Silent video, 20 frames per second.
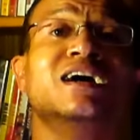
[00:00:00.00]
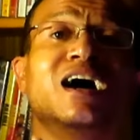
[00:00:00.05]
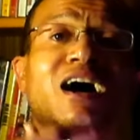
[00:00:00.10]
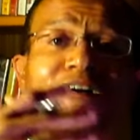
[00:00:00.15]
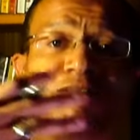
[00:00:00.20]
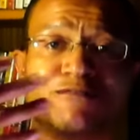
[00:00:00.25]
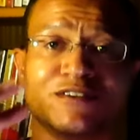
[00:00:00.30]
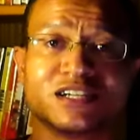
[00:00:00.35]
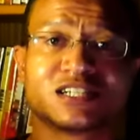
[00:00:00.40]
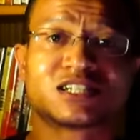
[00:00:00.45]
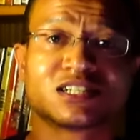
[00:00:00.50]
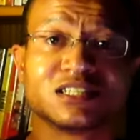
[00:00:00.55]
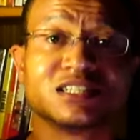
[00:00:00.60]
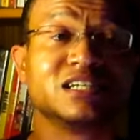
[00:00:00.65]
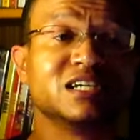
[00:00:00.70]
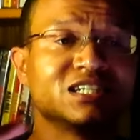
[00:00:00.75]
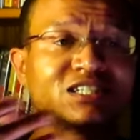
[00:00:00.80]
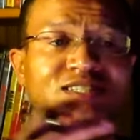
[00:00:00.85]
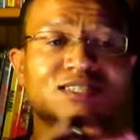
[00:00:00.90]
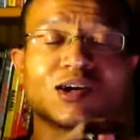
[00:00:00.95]

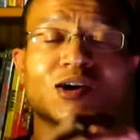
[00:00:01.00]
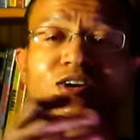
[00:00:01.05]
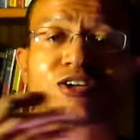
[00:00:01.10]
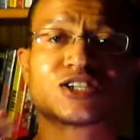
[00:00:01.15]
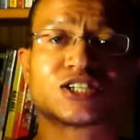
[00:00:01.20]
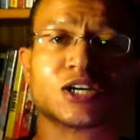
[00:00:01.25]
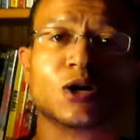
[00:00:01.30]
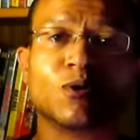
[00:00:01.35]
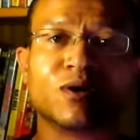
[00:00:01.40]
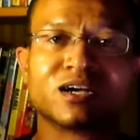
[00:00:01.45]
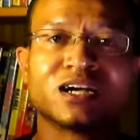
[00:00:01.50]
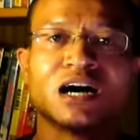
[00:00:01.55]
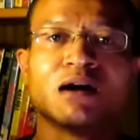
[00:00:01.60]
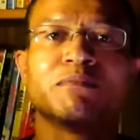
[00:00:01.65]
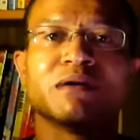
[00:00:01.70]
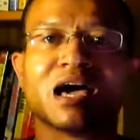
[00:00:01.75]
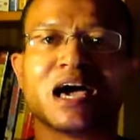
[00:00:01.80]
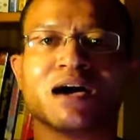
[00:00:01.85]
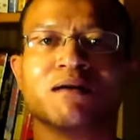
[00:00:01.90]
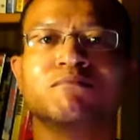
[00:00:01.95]
eventually it starts showing
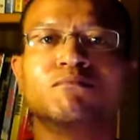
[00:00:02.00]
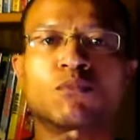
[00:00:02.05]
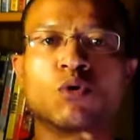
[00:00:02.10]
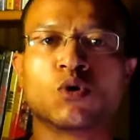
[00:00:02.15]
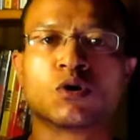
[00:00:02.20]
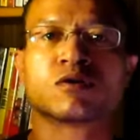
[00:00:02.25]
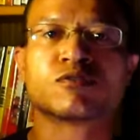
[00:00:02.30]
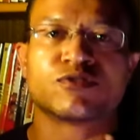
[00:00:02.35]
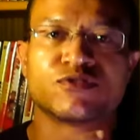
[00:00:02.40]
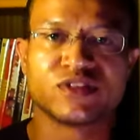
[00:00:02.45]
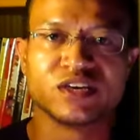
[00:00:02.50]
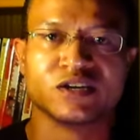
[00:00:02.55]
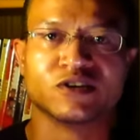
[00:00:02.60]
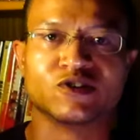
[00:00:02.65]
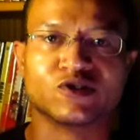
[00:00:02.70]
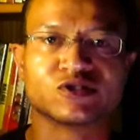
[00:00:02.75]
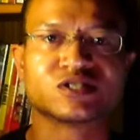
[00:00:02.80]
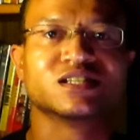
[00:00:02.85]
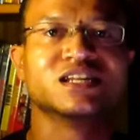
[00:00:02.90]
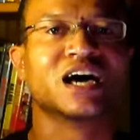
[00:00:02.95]
up at more
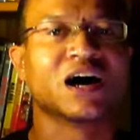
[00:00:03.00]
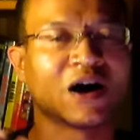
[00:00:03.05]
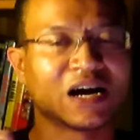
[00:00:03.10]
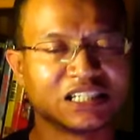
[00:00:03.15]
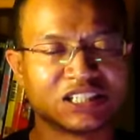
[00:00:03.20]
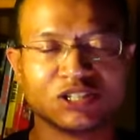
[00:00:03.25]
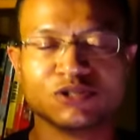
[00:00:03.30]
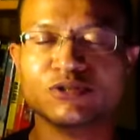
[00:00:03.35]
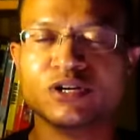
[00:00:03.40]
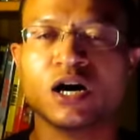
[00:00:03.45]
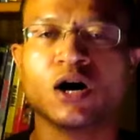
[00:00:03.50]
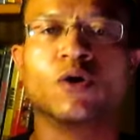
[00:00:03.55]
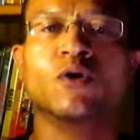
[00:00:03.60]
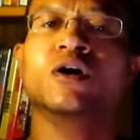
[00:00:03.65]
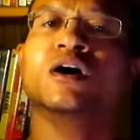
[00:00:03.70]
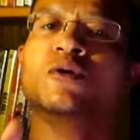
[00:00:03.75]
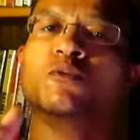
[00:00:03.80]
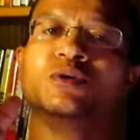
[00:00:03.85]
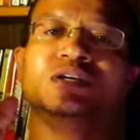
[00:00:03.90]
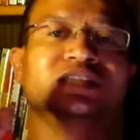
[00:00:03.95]
theaters. Now, I do know
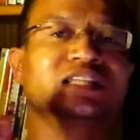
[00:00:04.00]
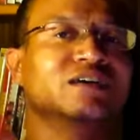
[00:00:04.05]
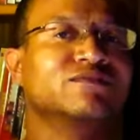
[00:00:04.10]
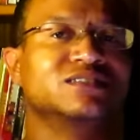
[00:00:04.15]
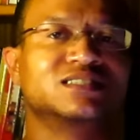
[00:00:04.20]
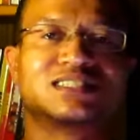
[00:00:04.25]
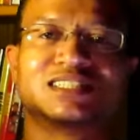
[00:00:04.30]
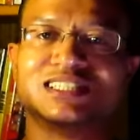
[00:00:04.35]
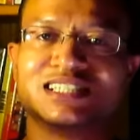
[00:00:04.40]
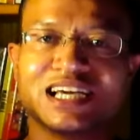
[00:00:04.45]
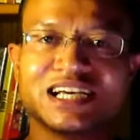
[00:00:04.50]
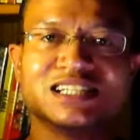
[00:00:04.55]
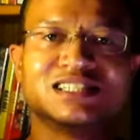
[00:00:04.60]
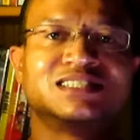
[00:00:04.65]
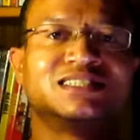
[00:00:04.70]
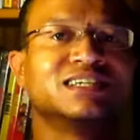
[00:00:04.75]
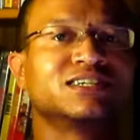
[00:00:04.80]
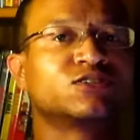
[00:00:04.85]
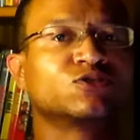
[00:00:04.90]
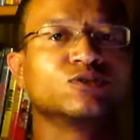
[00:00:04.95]
we live in today's
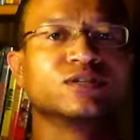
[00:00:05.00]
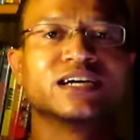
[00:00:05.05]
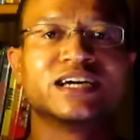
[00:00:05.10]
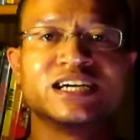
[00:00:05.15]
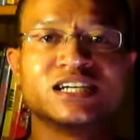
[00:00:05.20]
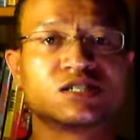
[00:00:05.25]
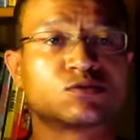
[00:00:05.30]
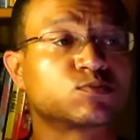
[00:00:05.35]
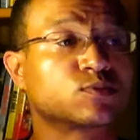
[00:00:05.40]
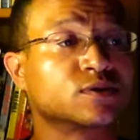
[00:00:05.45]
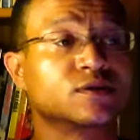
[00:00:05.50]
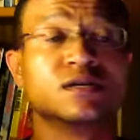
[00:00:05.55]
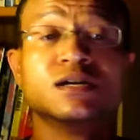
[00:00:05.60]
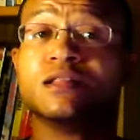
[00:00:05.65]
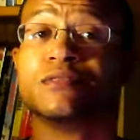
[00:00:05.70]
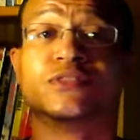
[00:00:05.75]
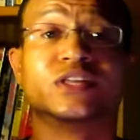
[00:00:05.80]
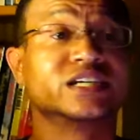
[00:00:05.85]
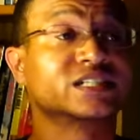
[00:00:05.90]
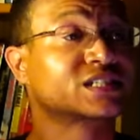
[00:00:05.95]
digital age where
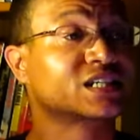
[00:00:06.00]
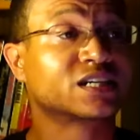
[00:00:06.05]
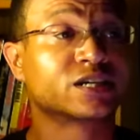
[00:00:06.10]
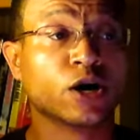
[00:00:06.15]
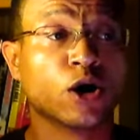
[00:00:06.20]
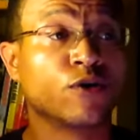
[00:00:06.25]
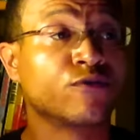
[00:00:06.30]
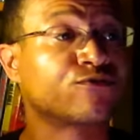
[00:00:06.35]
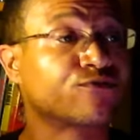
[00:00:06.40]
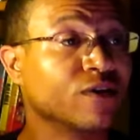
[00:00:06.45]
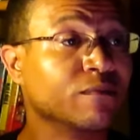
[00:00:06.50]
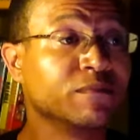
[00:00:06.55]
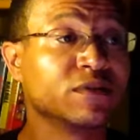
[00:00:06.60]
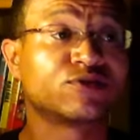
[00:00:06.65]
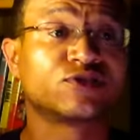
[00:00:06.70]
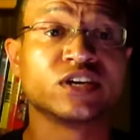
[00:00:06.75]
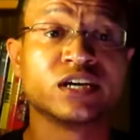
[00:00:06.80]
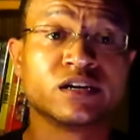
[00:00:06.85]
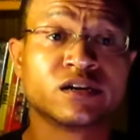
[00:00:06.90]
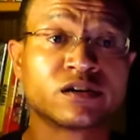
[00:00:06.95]
things can go from the
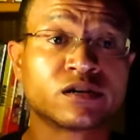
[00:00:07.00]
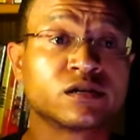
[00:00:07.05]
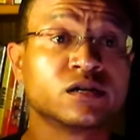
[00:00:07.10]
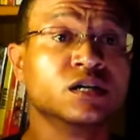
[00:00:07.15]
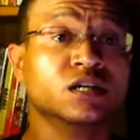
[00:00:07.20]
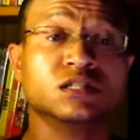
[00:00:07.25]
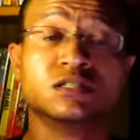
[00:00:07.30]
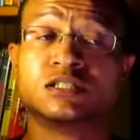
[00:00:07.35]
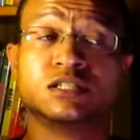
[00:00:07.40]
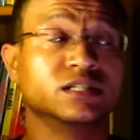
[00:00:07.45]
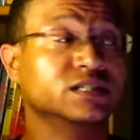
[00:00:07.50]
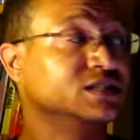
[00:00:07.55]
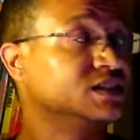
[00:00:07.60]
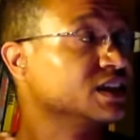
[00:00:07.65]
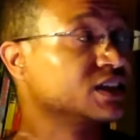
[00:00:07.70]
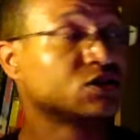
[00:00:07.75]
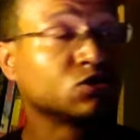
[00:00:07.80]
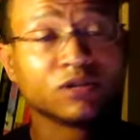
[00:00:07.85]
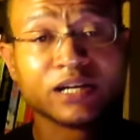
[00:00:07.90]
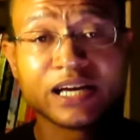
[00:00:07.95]
theater to digital